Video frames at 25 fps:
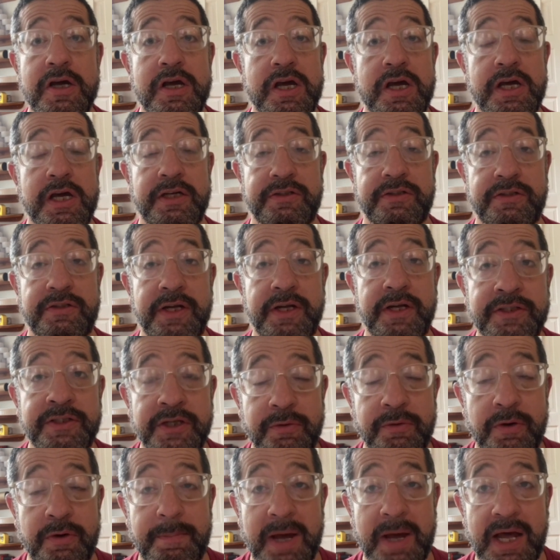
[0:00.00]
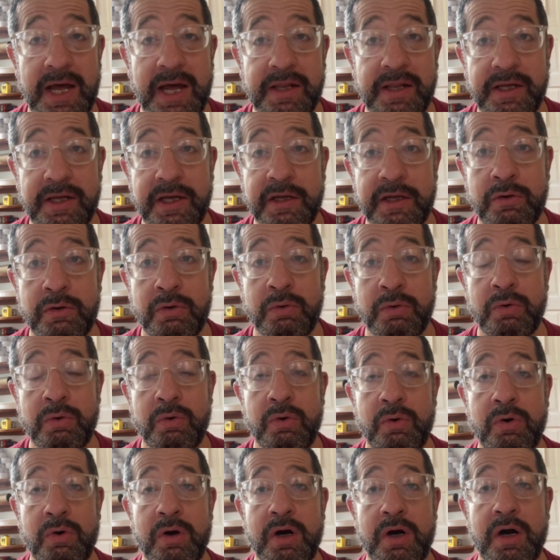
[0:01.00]
Extinction Rebellion
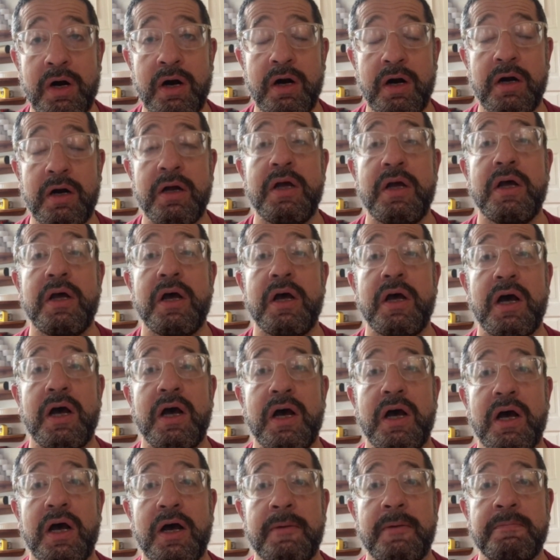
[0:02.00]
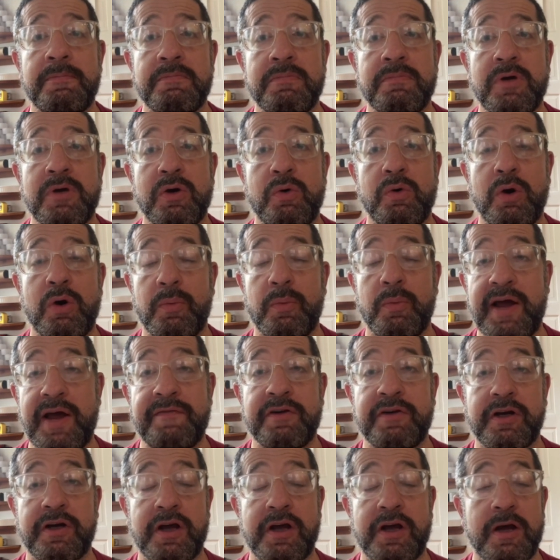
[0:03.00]
or
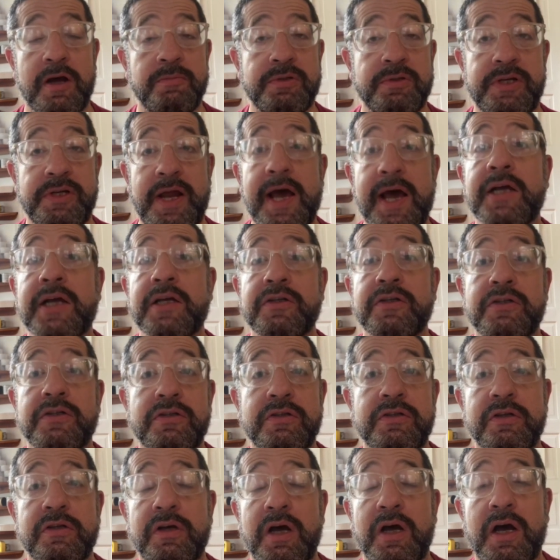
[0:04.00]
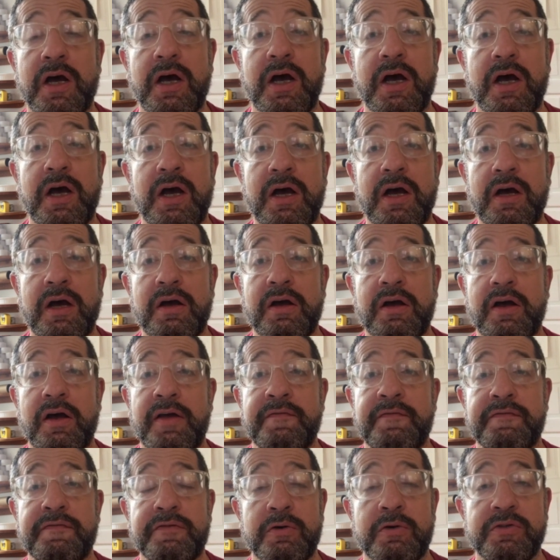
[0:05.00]
whatever comes next
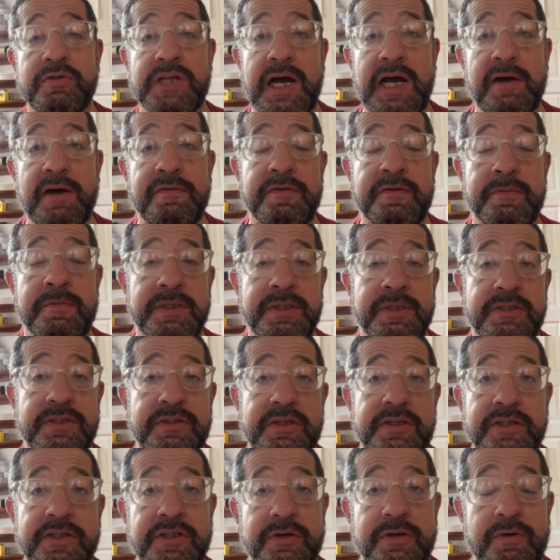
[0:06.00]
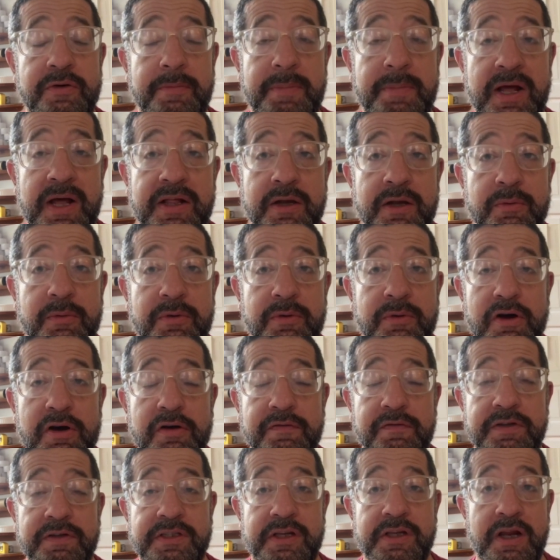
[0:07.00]
and flows out from Extinction Rebellion with all
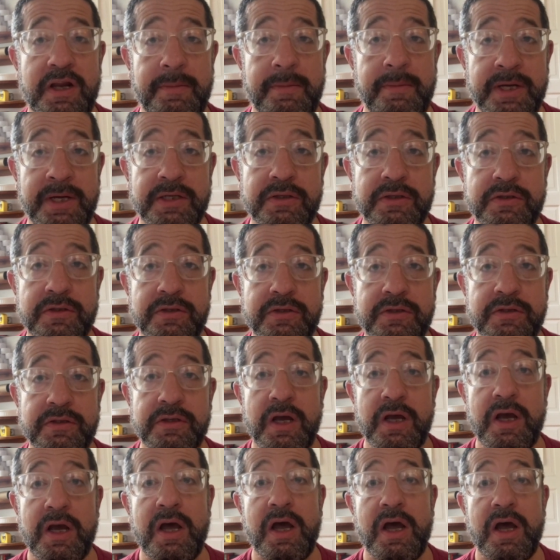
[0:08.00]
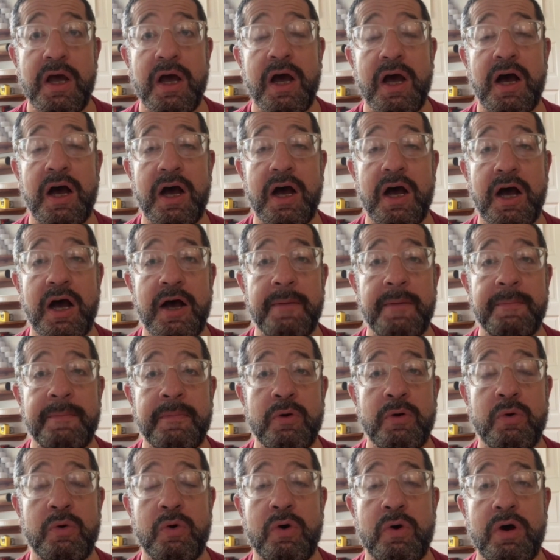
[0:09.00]
of its limits,
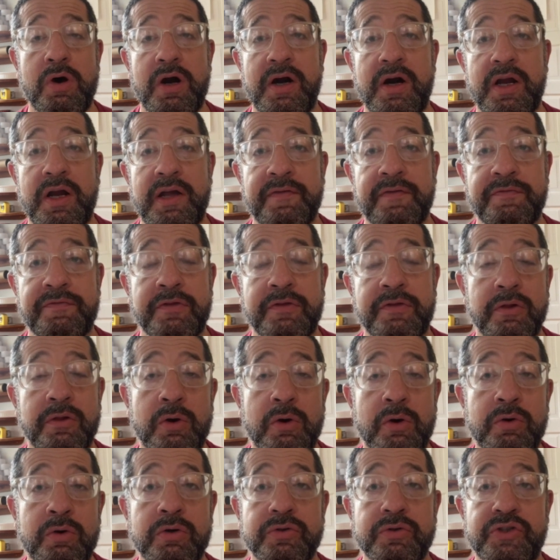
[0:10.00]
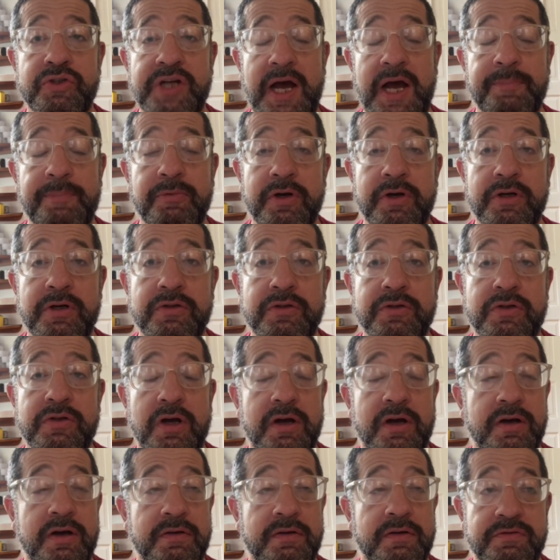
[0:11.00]
or if the local chapters
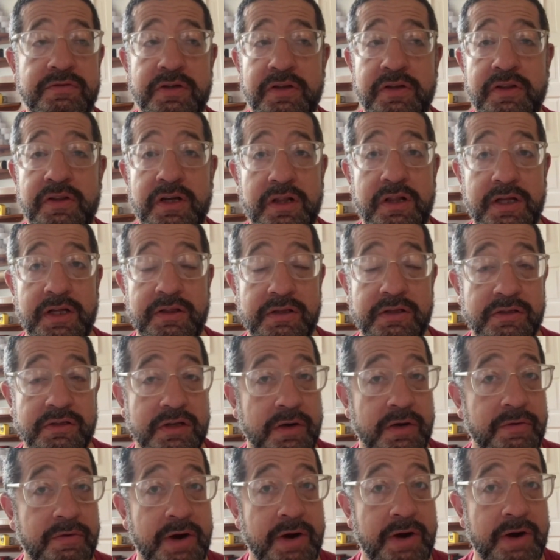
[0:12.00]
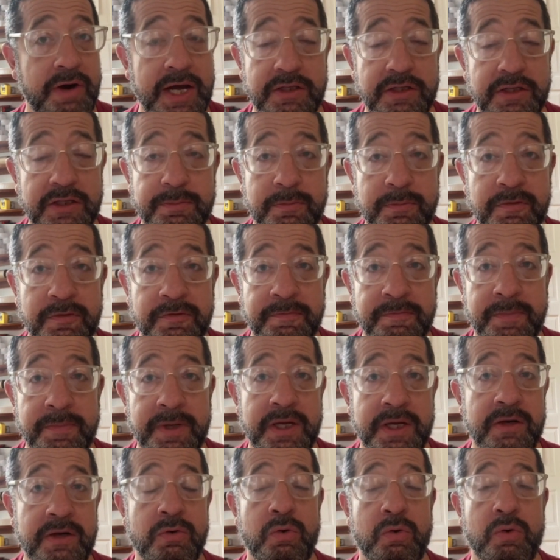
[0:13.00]
of something like the Sunrise
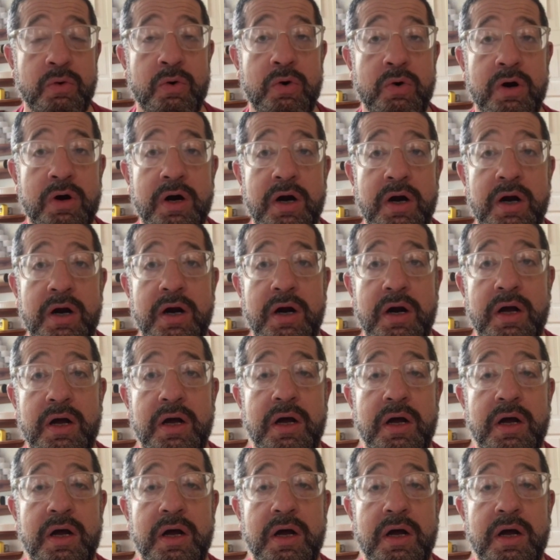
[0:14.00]
Movement, or